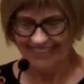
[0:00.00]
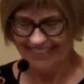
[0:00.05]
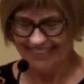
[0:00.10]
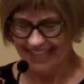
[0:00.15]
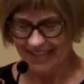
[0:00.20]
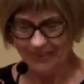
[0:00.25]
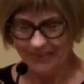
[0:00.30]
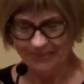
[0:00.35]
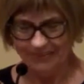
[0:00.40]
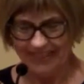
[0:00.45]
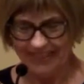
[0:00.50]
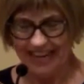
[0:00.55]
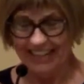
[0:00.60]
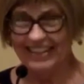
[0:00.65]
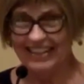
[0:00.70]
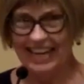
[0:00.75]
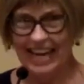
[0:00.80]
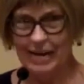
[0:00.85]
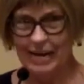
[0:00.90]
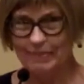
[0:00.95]
no, not going
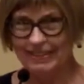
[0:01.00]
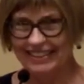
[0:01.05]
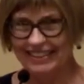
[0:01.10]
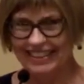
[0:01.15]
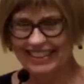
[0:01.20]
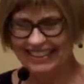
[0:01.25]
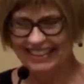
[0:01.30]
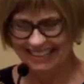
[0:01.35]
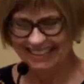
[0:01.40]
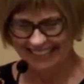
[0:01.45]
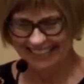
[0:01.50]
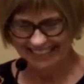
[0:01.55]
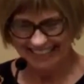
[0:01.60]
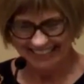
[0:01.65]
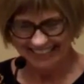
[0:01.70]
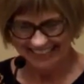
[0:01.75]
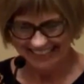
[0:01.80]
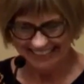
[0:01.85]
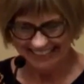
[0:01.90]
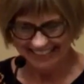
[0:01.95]
to
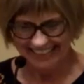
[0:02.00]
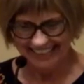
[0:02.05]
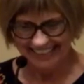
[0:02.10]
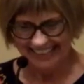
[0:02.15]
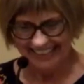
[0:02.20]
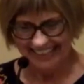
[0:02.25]
happen.